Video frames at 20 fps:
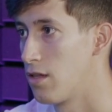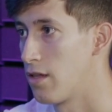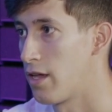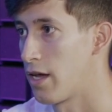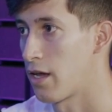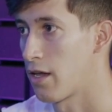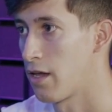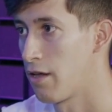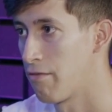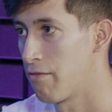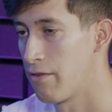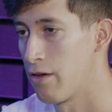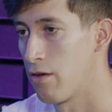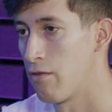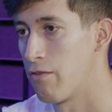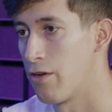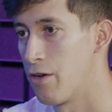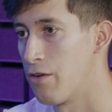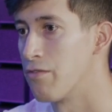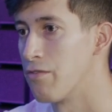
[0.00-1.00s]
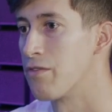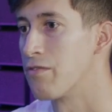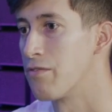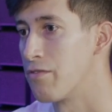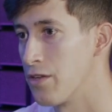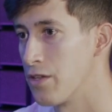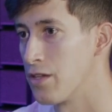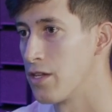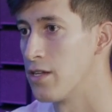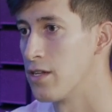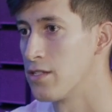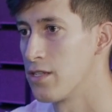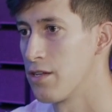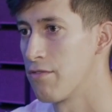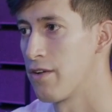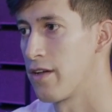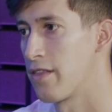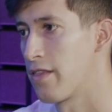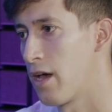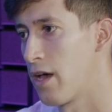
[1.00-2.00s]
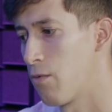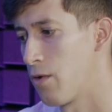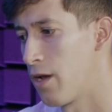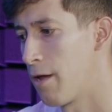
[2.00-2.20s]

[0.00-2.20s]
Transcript: like it felt very fulfilling and stuff like that.